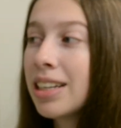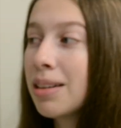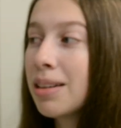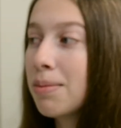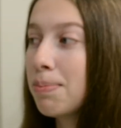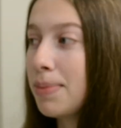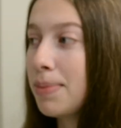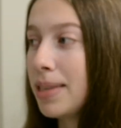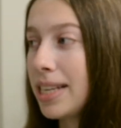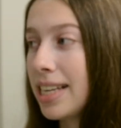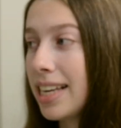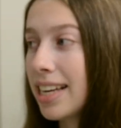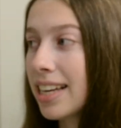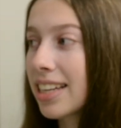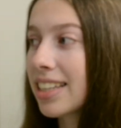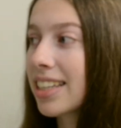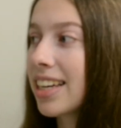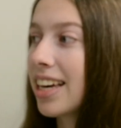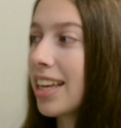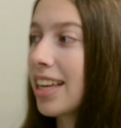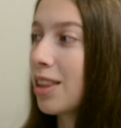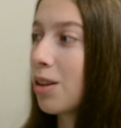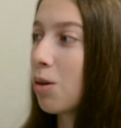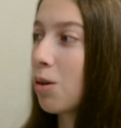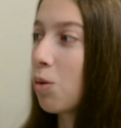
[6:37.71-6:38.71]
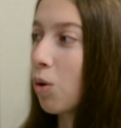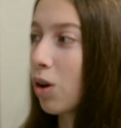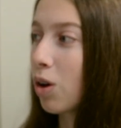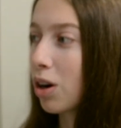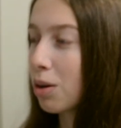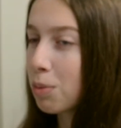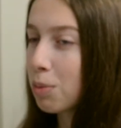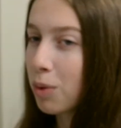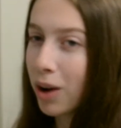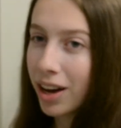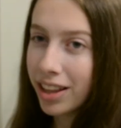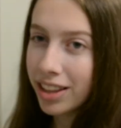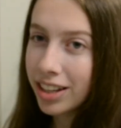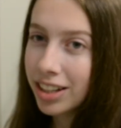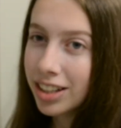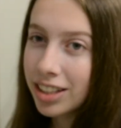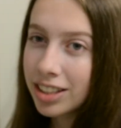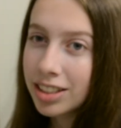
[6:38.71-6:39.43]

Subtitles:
being in the warm weather.